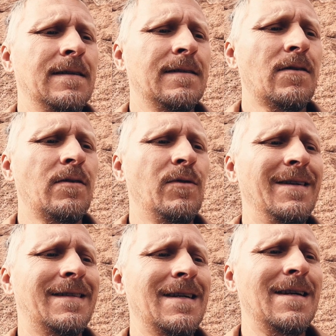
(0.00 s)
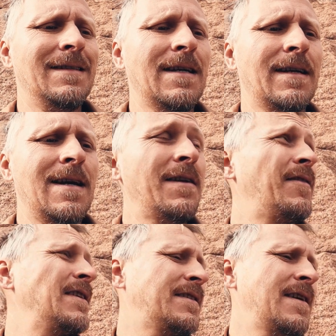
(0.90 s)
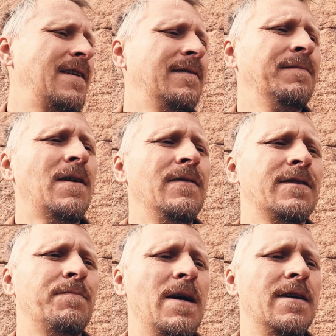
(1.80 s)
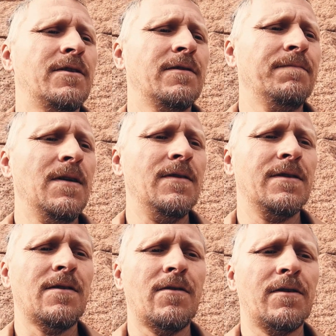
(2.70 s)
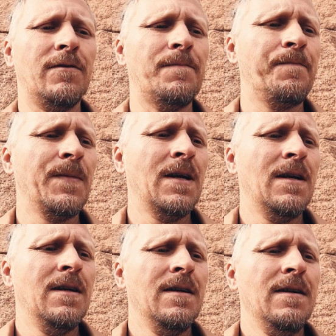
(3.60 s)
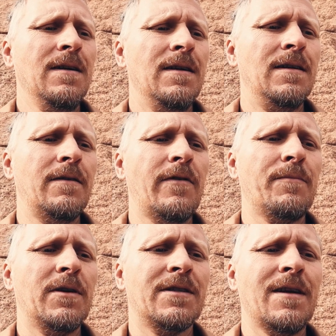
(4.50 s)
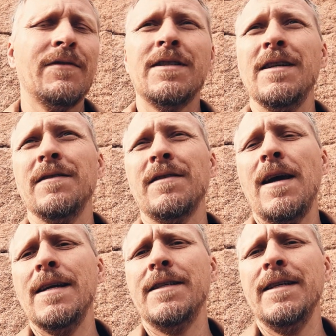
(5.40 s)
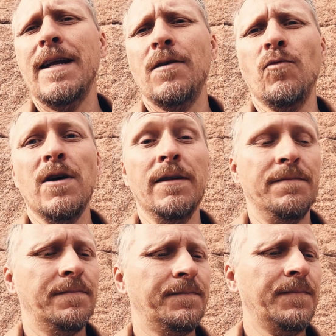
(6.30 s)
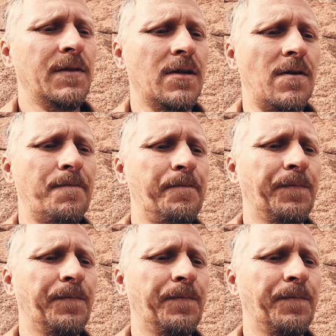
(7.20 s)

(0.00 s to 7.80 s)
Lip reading: so it was dedicated, they say, on this page, on this article, November 17th, 1881. So